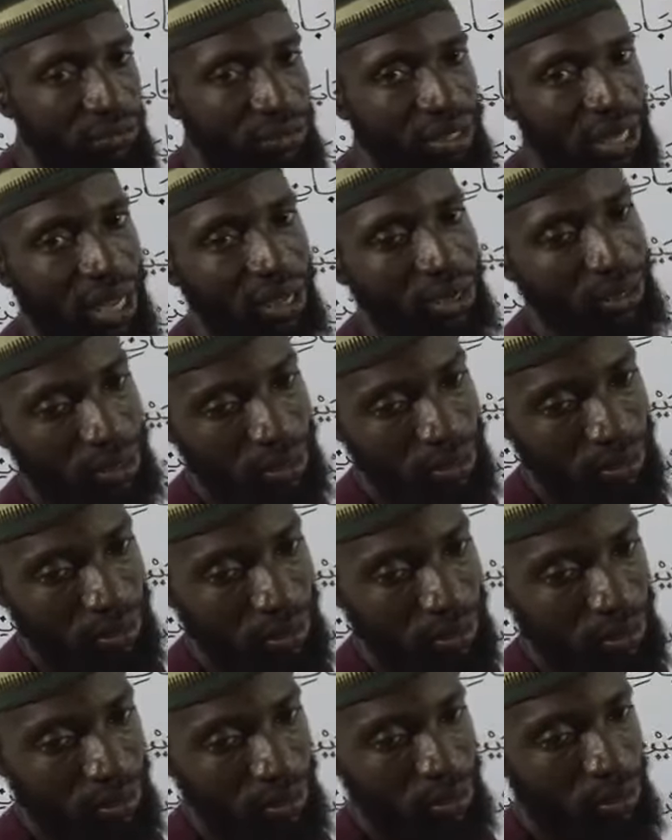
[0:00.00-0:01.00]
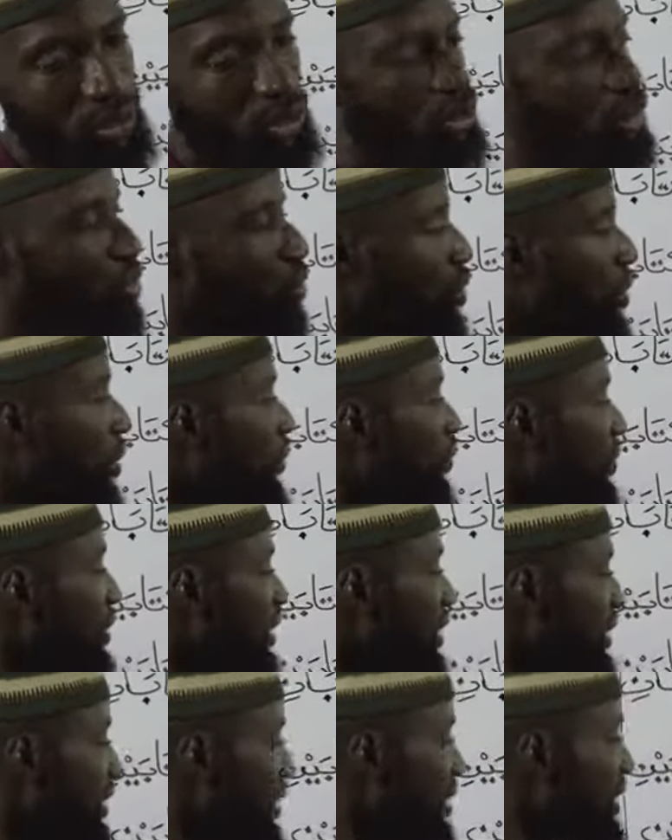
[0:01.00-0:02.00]
Jabri. So if it
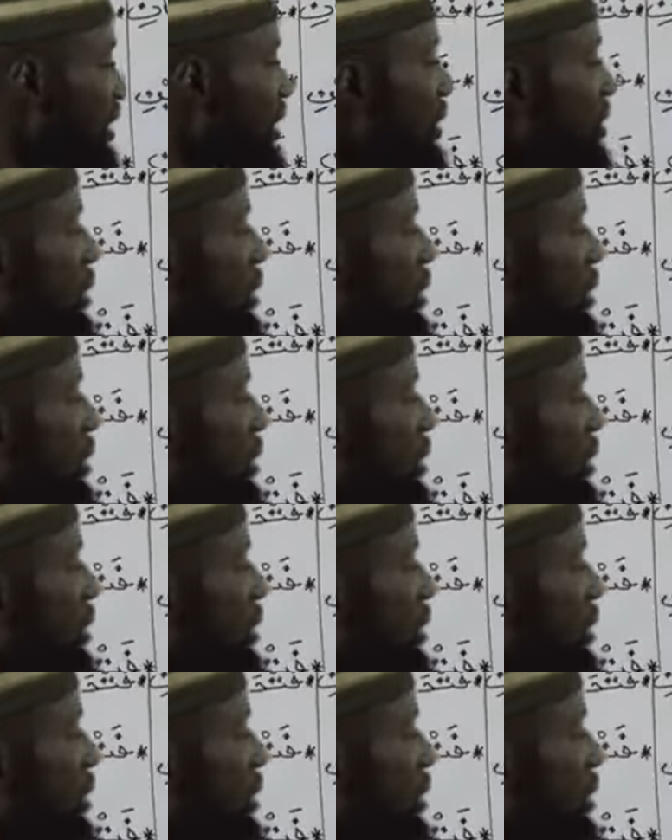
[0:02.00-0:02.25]
is this state,